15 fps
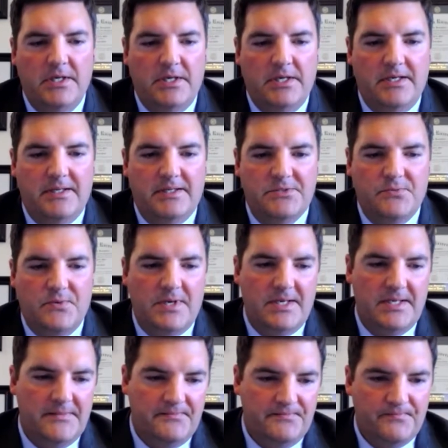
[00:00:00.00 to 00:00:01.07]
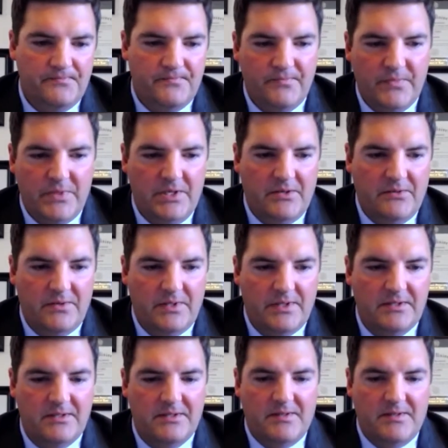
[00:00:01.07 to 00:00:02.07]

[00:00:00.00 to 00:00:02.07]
That's why, you know,